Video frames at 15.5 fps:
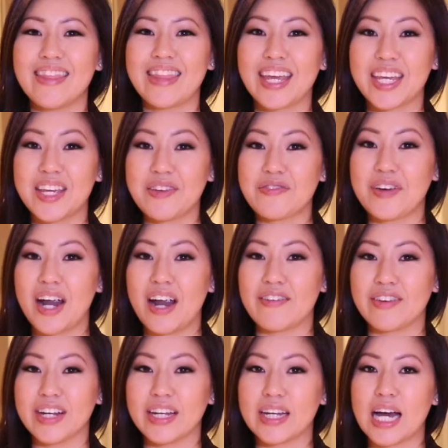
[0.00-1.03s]
Thank you for
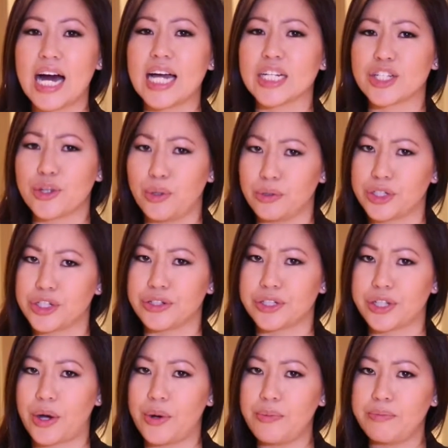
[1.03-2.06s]
every I told you
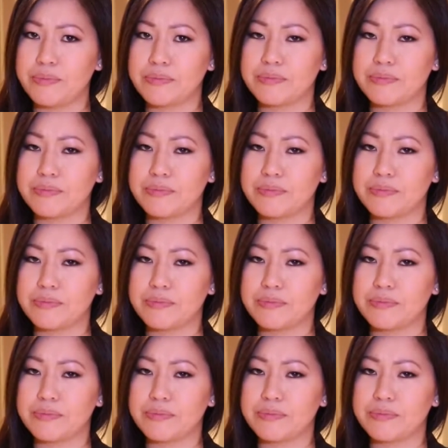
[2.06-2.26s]
so.